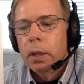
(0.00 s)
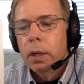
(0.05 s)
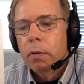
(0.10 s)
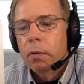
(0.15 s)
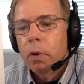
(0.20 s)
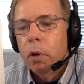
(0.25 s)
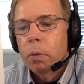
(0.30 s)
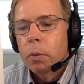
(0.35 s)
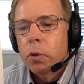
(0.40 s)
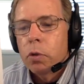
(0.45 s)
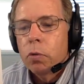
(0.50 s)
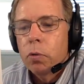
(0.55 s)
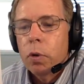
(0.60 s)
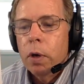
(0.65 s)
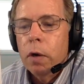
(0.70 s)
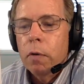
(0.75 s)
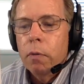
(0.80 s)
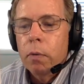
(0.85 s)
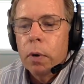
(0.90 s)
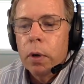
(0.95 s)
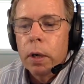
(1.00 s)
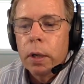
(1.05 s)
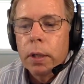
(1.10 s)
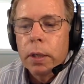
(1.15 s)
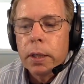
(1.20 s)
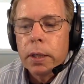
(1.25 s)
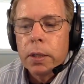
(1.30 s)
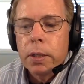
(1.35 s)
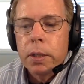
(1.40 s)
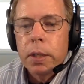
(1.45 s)
In Romans
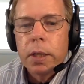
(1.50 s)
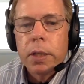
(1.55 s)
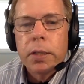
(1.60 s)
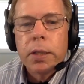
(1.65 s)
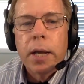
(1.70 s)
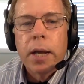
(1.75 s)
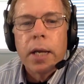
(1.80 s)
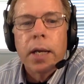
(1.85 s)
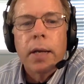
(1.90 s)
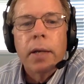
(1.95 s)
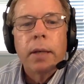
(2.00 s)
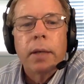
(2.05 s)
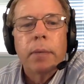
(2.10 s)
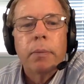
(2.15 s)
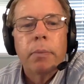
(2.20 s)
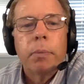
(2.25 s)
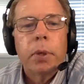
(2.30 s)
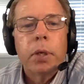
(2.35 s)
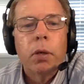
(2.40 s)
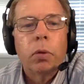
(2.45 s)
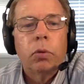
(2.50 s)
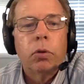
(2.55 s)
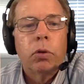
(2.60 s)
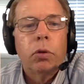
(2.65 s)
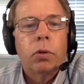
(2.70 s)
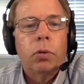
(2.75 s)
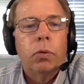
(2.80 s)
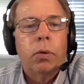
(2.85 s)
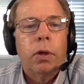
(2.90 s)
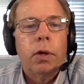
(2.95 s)
12:1, he says, I appeal to you,